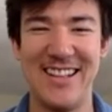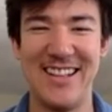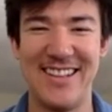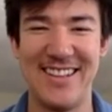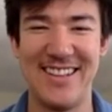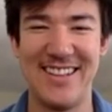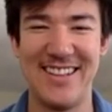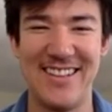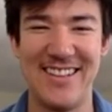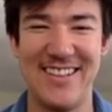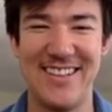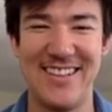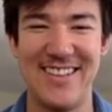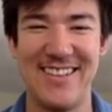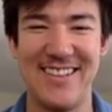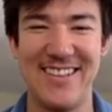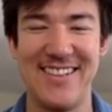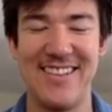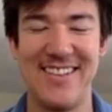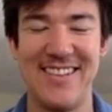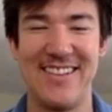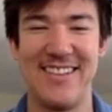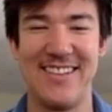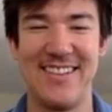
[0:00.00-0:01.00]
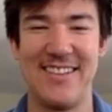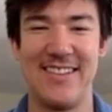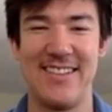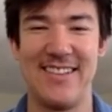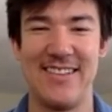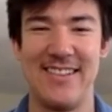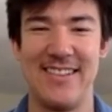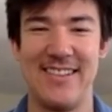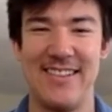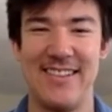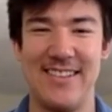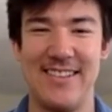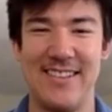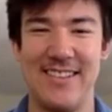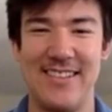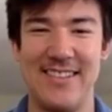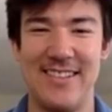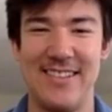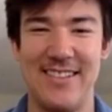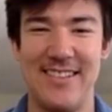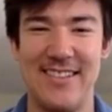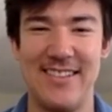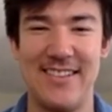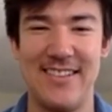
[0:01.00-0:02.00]

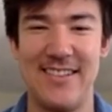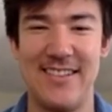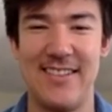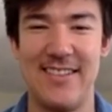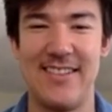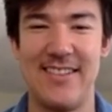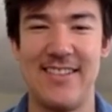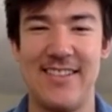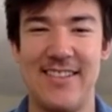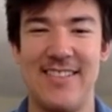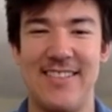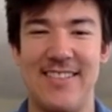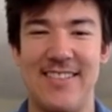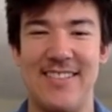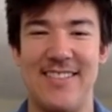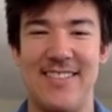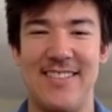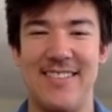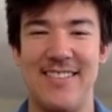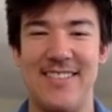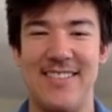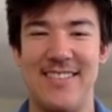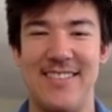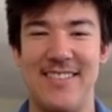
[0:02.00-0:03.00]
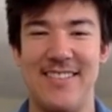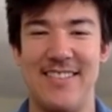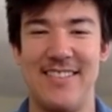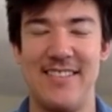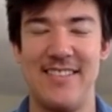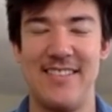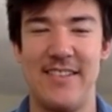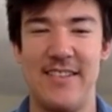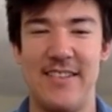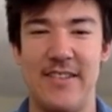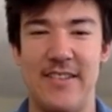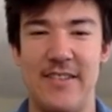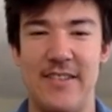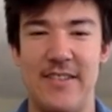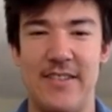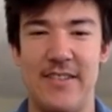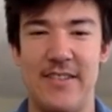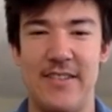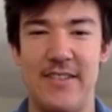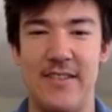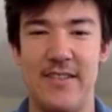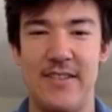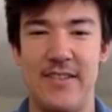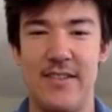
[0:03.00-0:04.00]

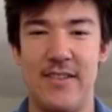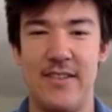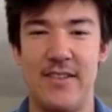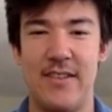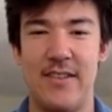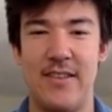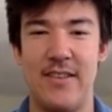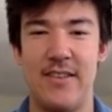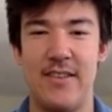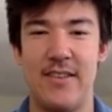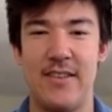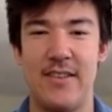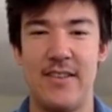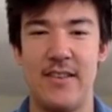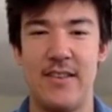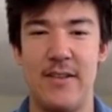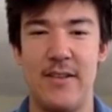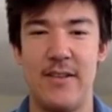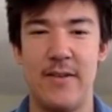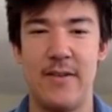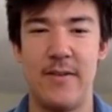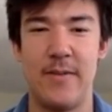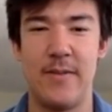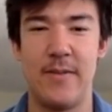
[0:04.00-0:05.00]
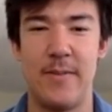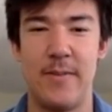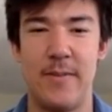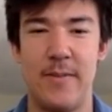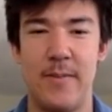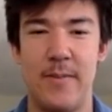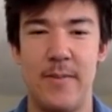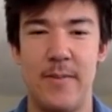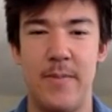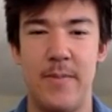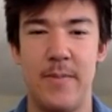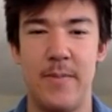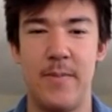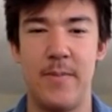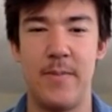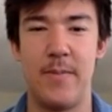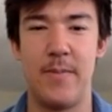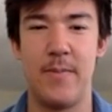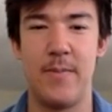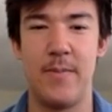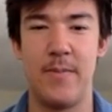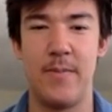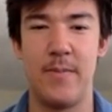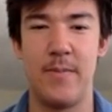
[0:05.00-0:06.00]

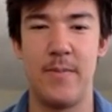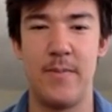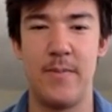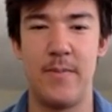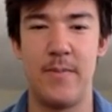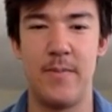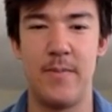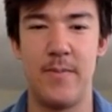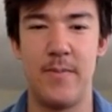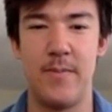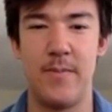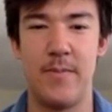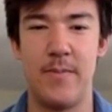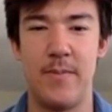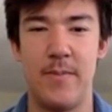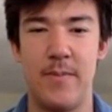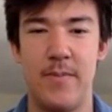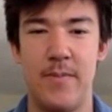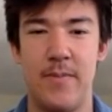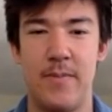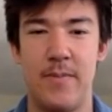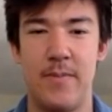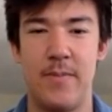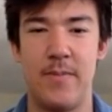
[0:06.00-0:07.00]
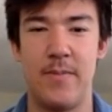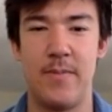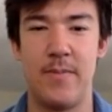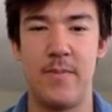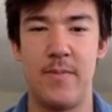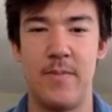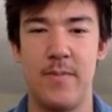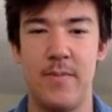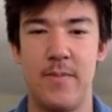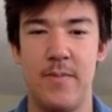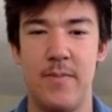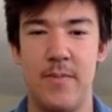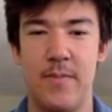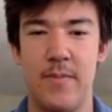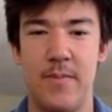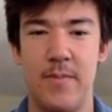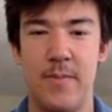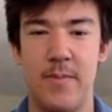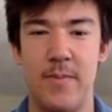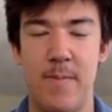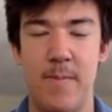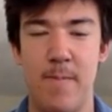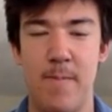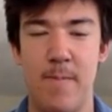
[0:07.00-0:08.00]
(silent)